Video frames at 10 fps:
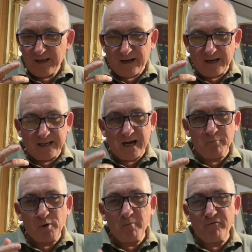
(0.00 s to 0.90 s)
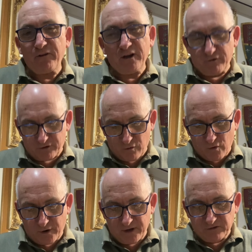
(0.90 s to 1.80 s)
I can't put my finger on it,
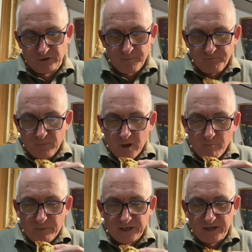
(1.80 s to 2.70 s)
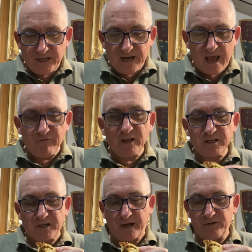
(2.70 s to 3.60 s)
what it is. But in having a
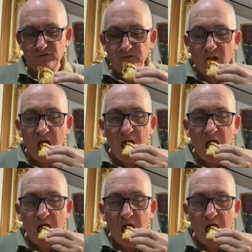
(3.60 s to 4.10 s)
taste,